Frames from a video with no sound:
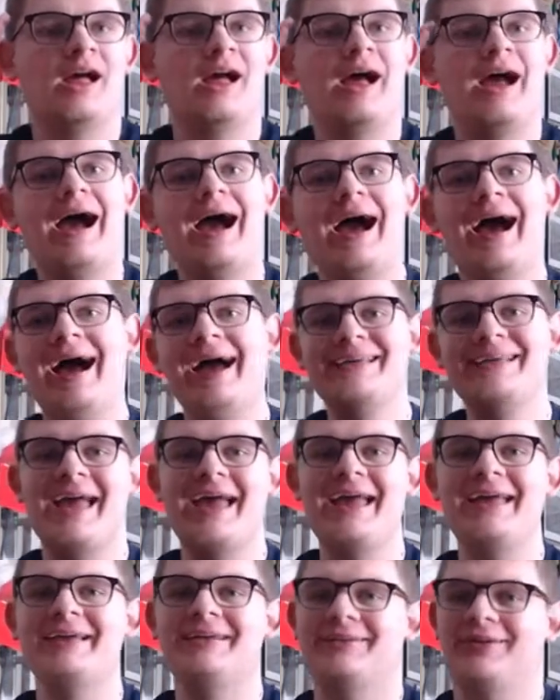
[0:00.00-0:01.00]
Hi,
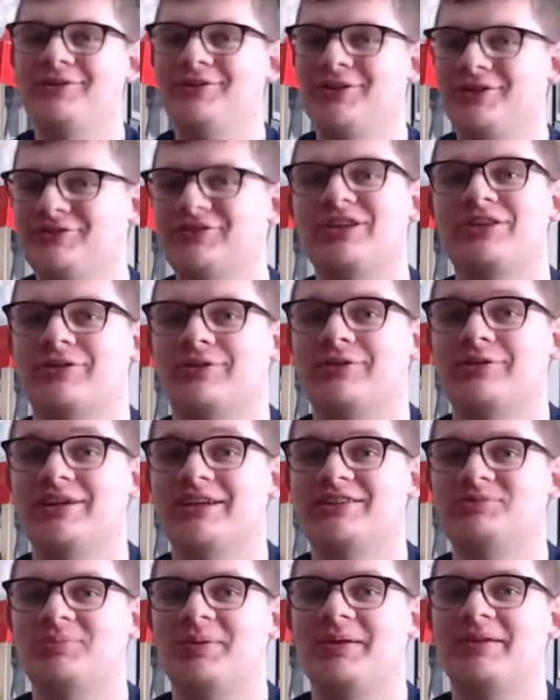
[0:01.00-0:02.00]
hey, and all those other greetings,
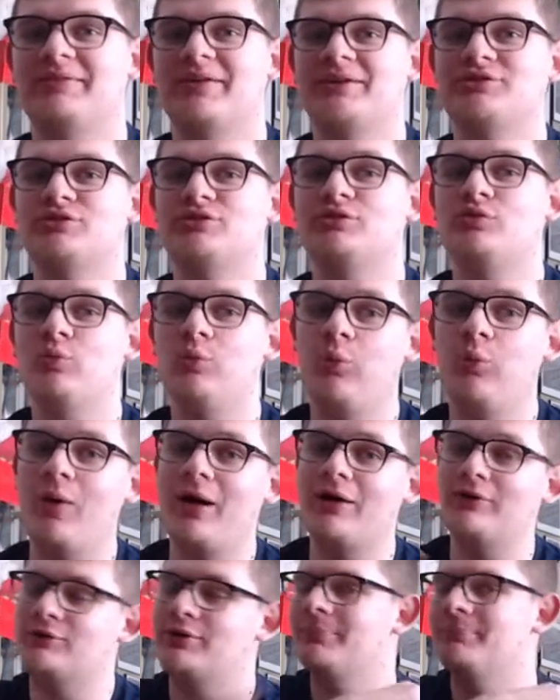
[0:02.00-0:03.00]
Spade Adventures.
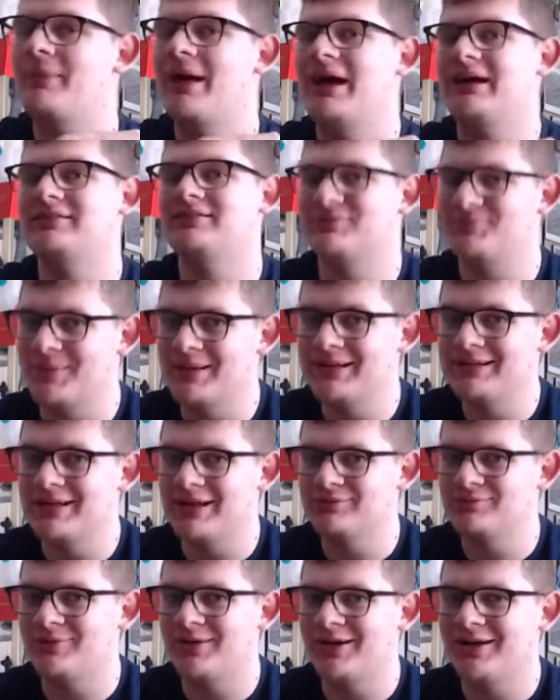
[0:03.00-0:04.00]
Welcome back to Spade Gals
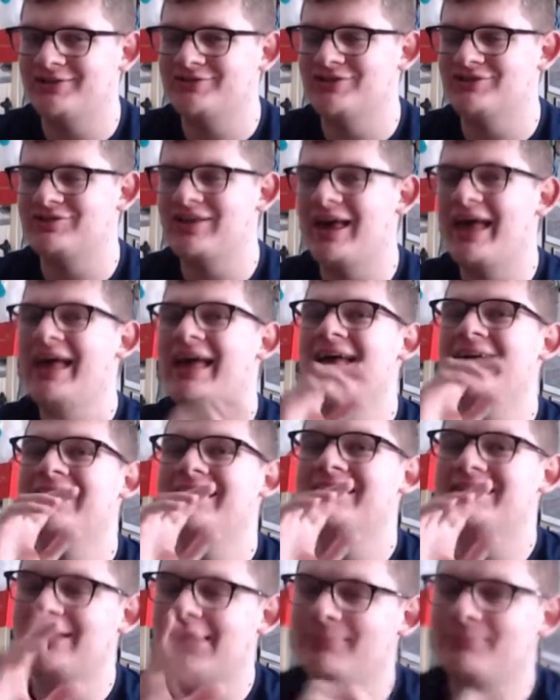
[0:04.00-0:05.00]
Productions
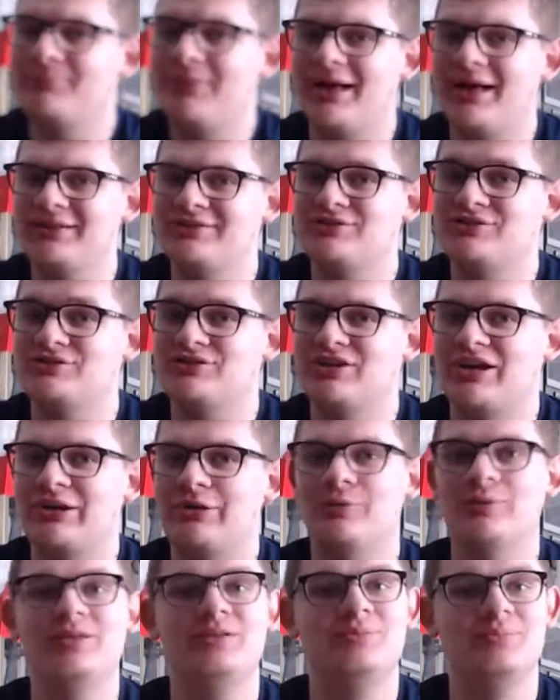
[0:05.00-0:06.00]
Game Boxing Channel
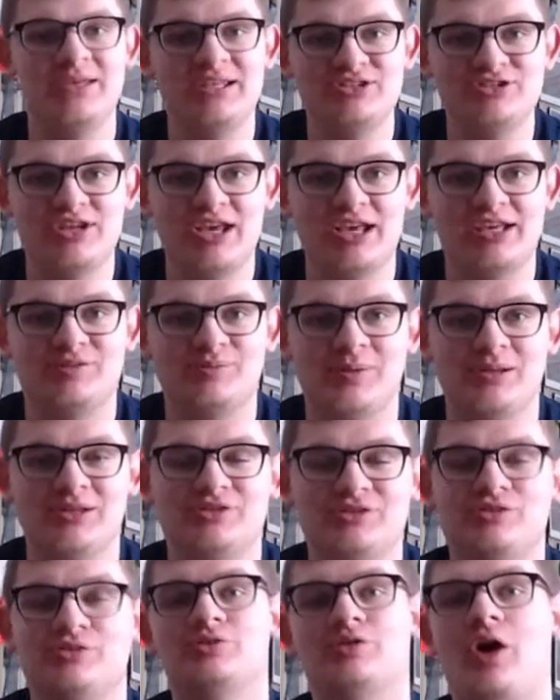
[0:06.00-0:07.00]
with me, Jake Spins,
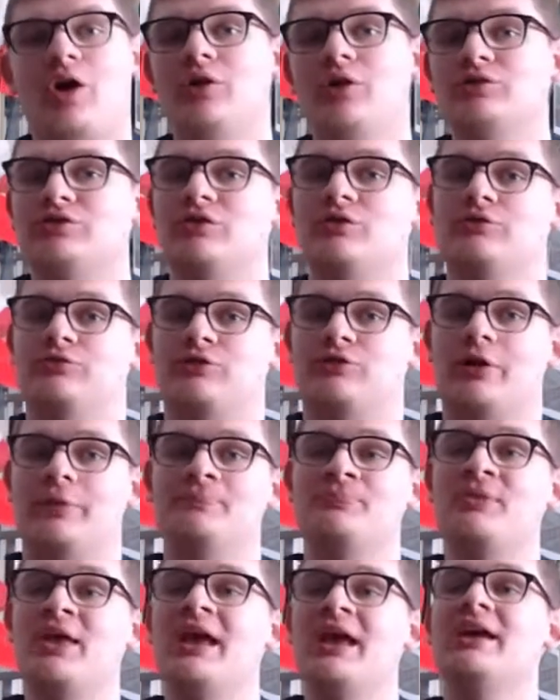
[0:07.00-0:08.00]
who's also from
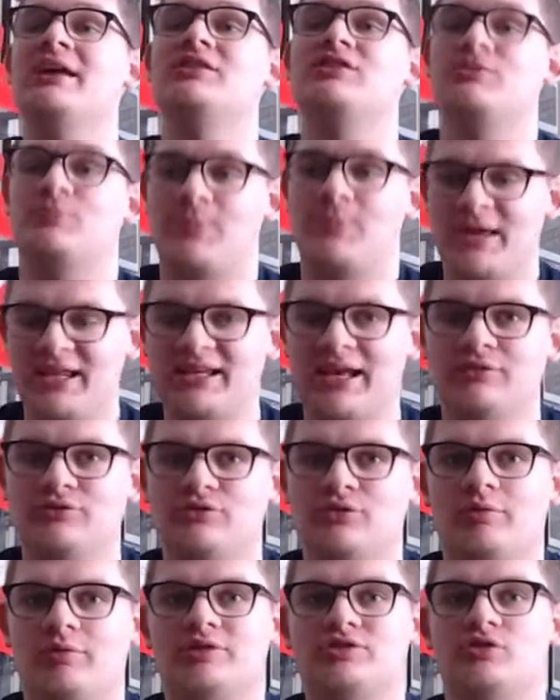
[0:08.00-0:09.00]
Spade Gals
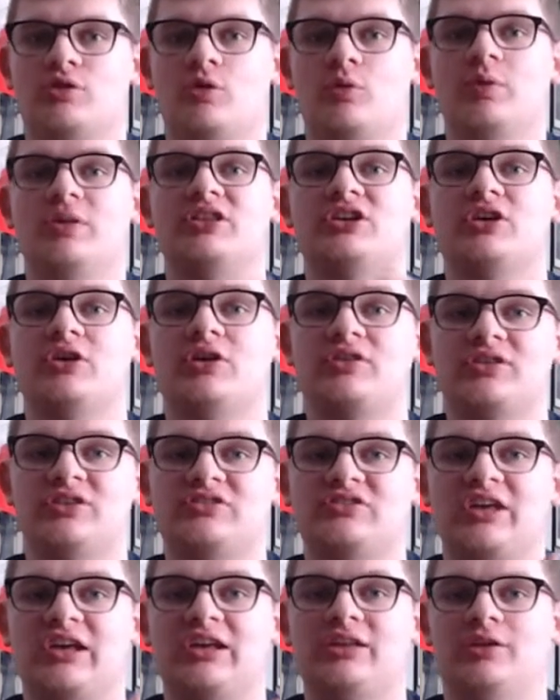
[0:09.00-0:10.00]
Original, with Girl
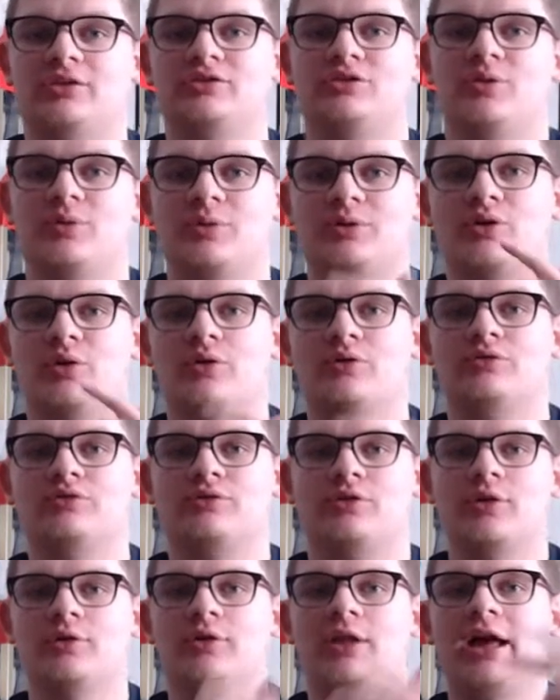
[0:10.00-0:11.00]
Cyclones, Quincore,
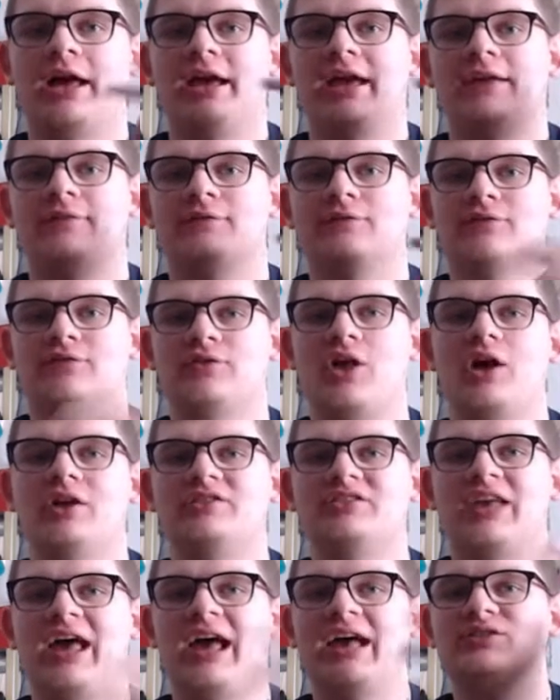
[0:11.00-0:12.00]
Florlai, and vlogs,
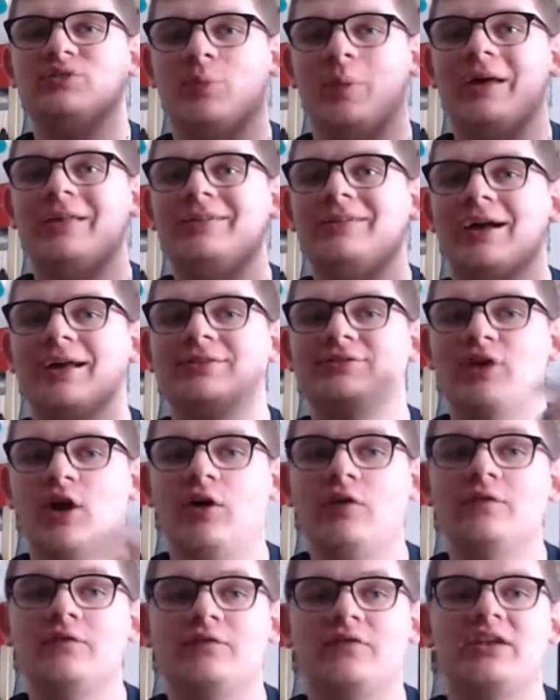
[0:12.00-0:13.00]
as well as
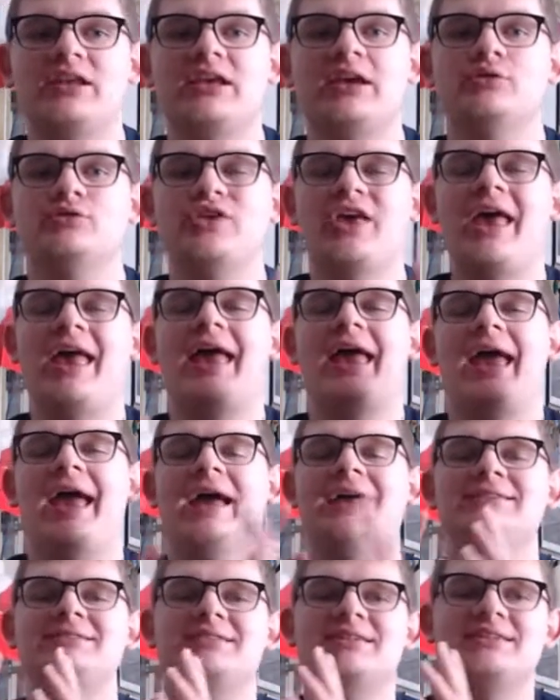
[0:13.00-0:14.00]
art videos.
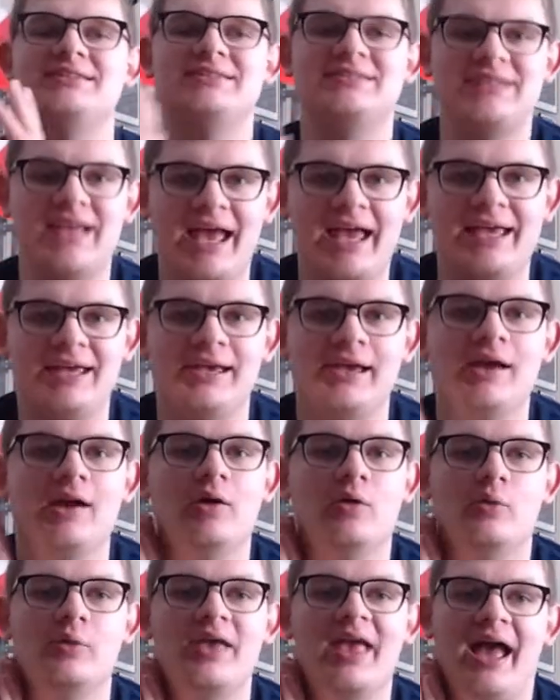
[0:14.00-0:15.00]
And today
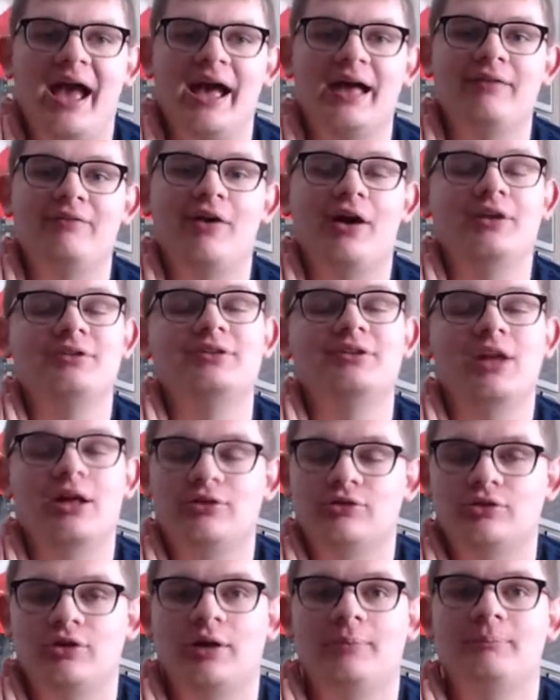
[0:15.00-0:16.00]
we have
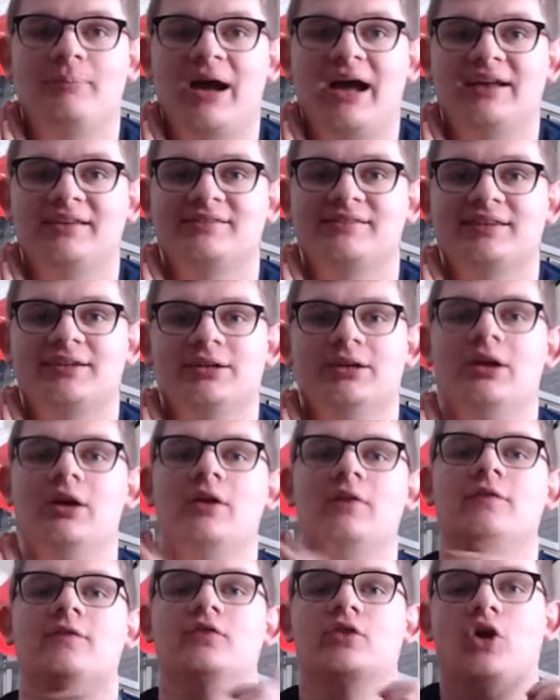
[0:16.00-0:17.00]
another unboxing
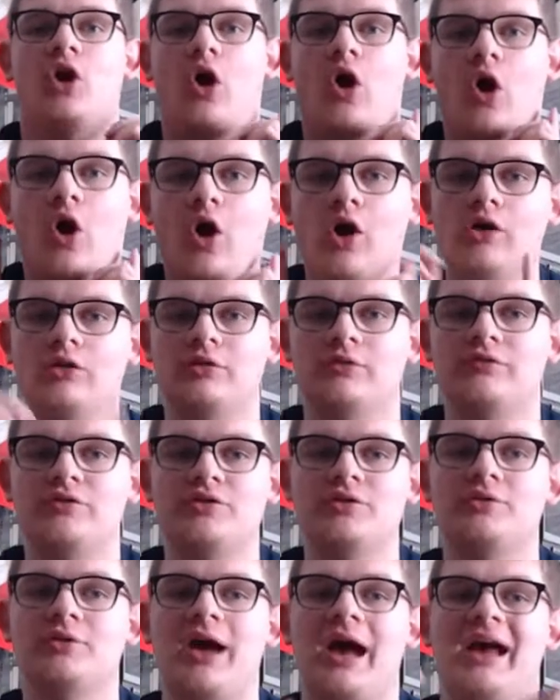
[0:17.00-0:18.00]
for all of
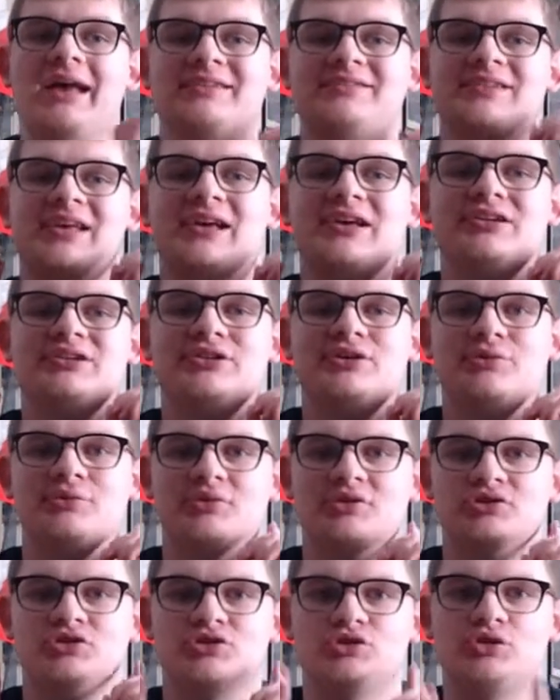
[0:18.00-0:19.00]
you guys to
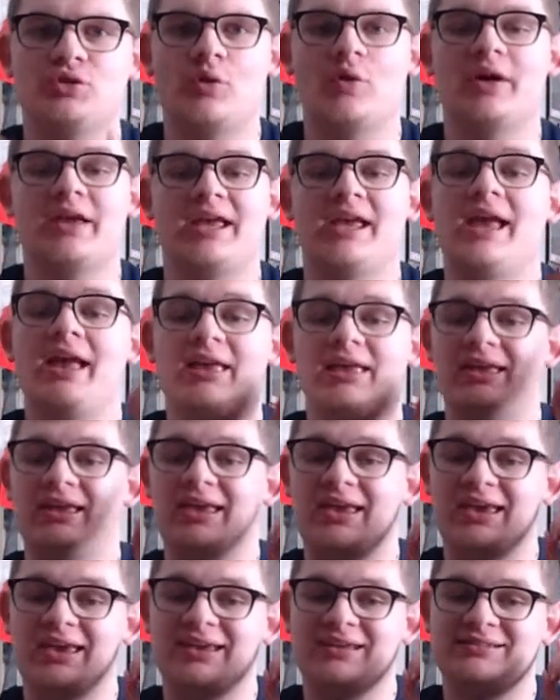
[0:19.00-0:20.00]
enjoy.
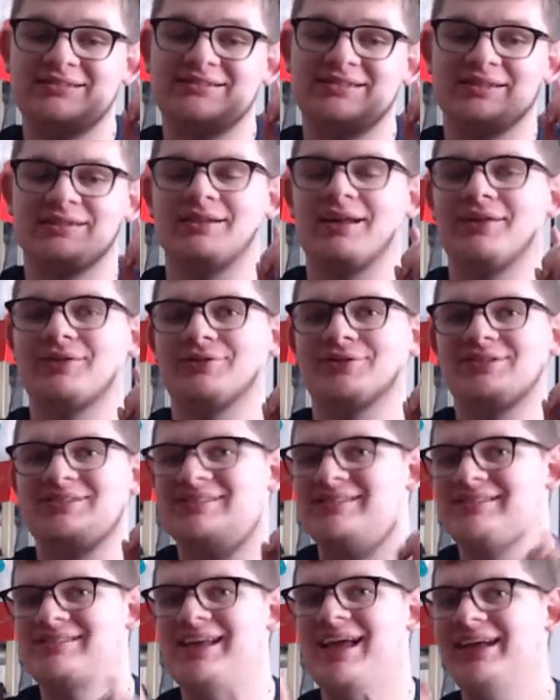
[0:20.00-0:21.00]
It's another
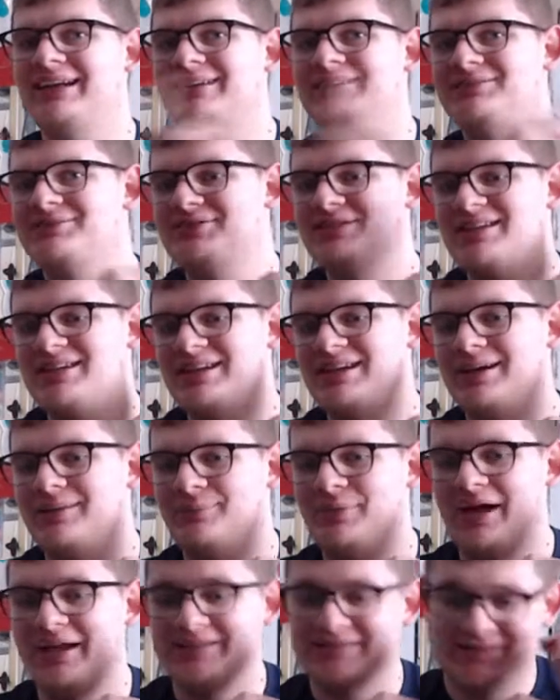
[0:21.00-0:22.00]
Sonic GE
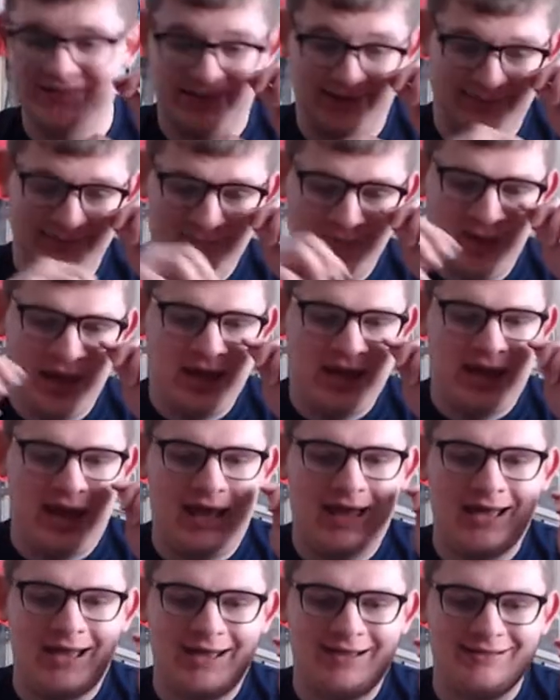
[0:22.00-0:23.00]
unboxing,
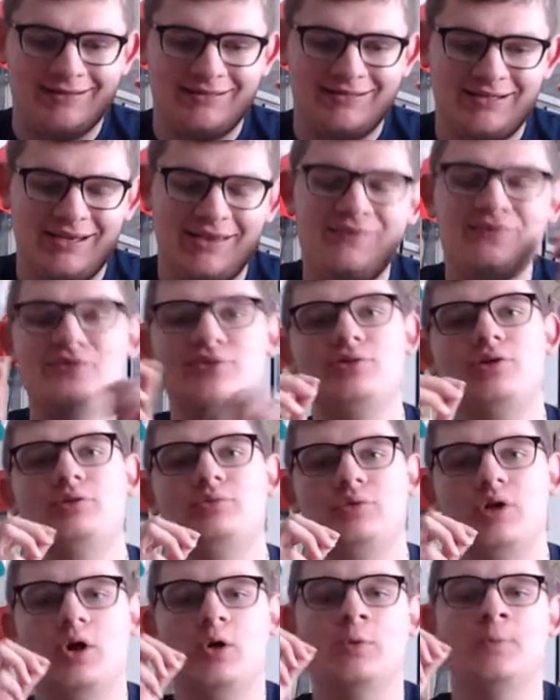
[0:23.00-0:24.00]
and if you don't
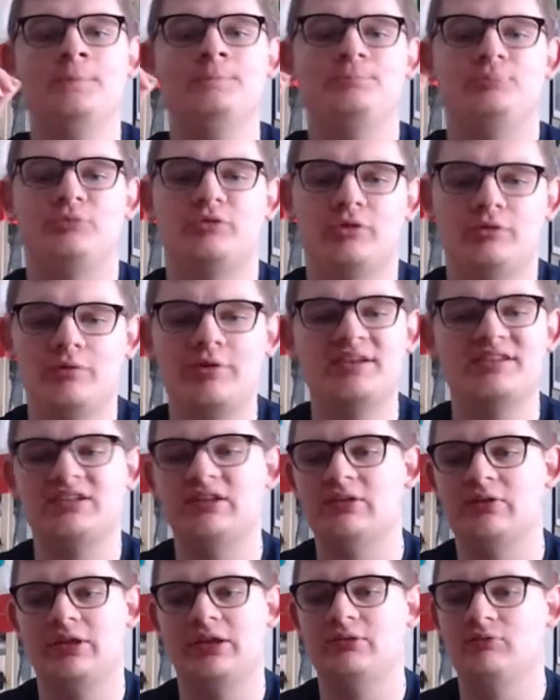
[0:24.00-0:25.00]
know,
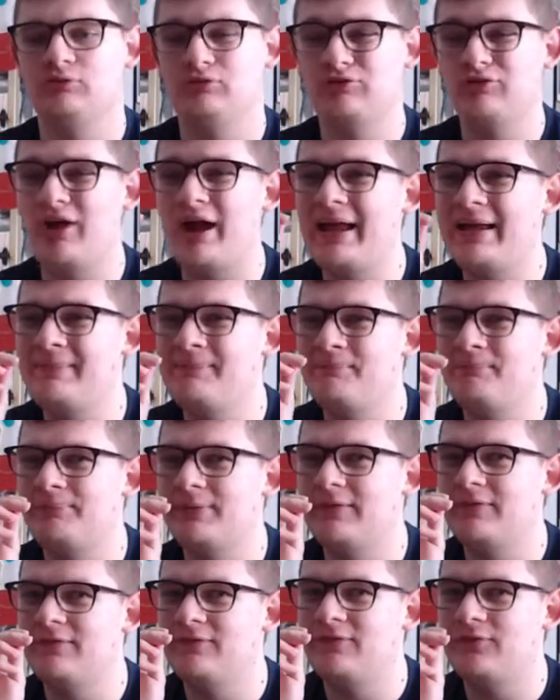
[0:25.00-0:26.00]
recently, right
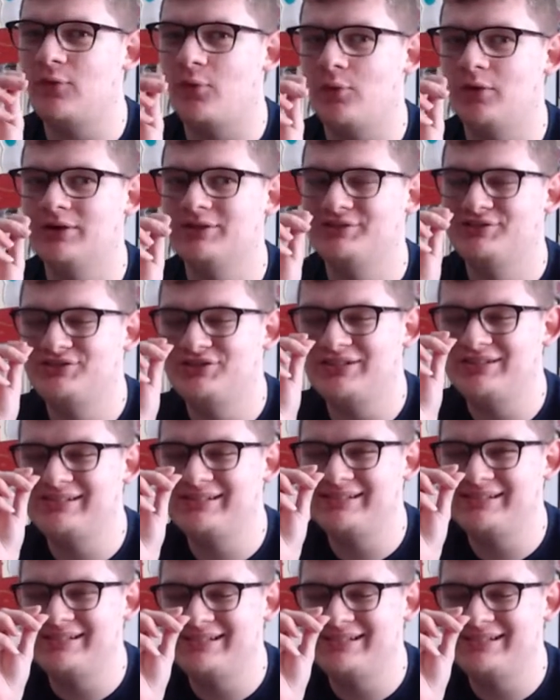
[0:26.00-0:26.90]
before, just an